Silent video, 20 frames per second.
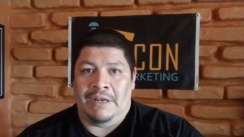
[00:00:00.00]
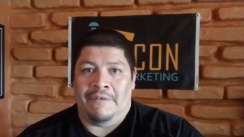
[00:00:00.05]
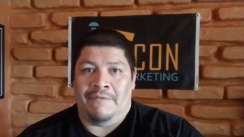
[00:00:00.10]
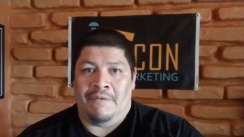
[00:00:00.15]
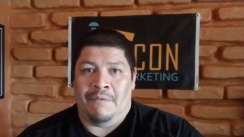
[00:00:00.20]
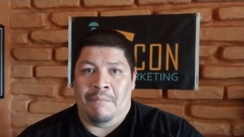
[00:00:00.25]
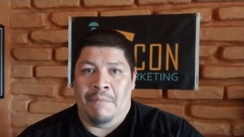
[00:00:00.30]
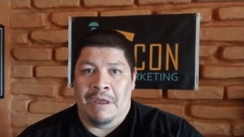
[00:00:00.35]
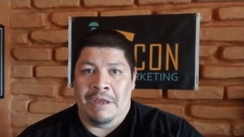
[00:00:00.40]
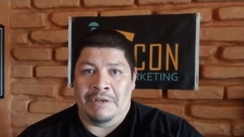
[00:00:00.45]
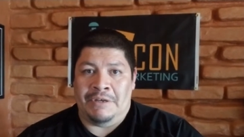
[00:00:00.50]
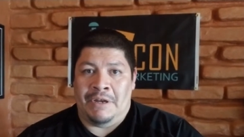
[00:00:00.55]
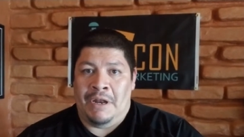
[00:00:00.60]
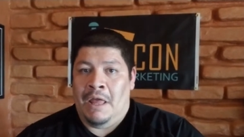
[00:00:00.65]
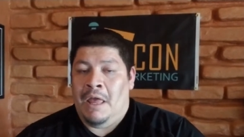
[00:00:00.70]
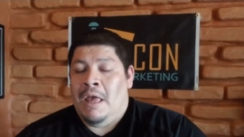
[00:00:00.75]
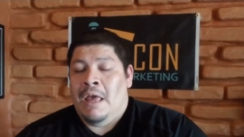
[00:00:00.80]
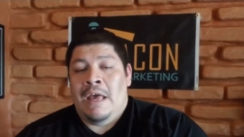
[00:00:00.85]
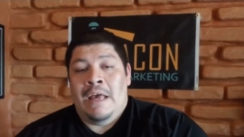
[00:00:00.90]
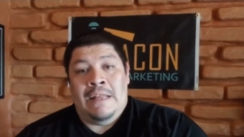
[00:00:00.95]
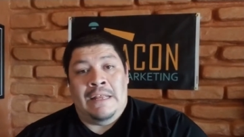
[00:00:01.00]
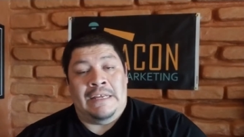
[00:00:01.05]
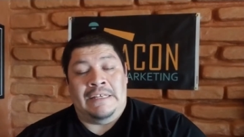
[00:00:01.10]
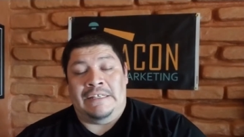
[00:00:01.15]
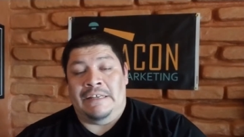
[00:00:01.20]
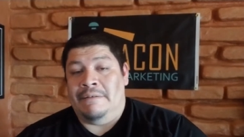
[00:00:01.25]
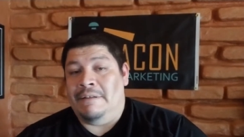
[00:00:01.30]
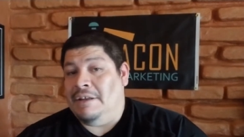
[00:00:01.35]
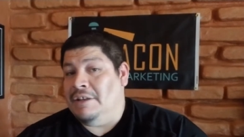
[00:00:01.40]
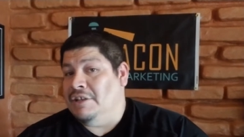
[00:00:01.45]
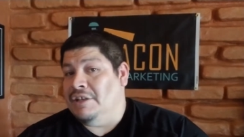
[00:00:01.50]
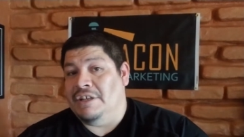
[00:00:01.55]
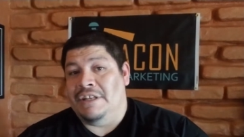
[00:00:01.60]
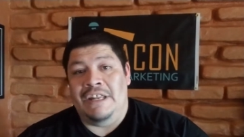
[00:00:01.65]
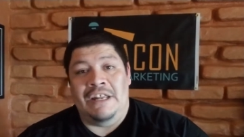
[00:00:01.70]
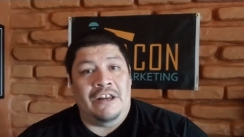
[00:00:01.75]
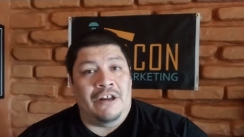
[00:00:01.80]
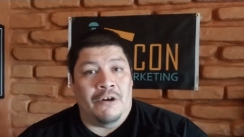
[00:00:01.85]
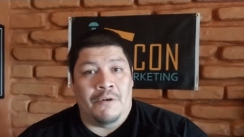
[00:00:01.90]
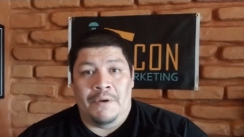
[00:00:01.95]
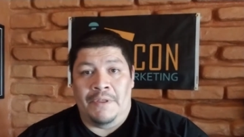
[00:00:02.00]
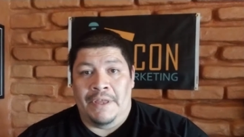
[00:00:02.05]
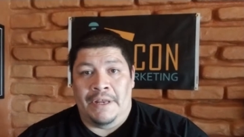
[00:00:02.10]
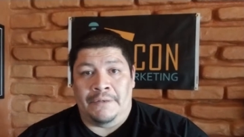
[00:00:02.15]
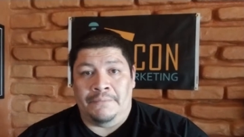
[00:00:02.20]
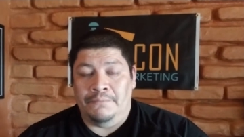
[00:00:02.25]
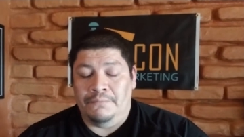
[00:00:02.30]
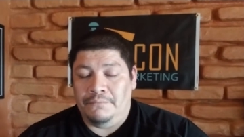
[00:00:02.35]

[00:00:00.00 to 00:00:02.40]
information. Now, sometimes you just need to go in there,